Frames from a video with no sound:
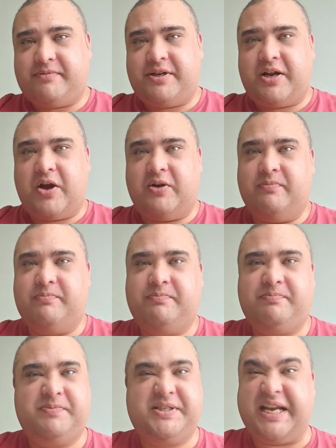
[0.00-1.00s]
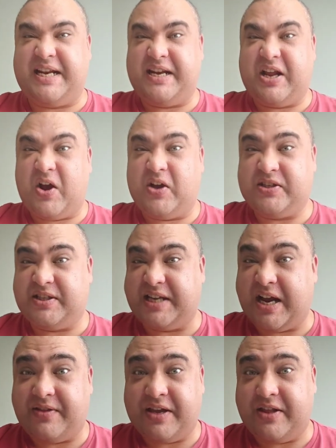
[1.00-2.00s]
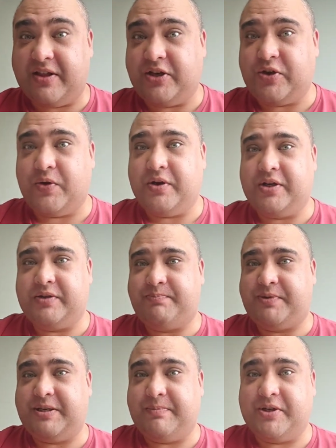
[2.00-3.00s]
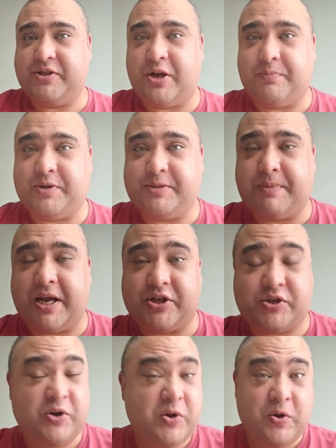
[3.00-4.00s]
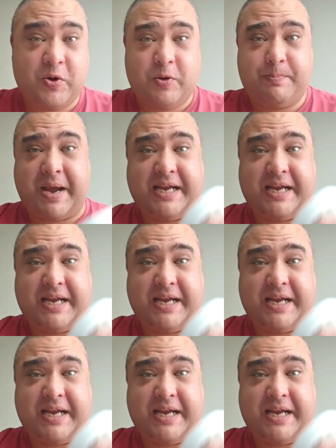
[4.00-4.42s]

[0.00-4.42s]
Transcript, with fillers: you know, seen any artisans out there that are doing a similar soap and splash or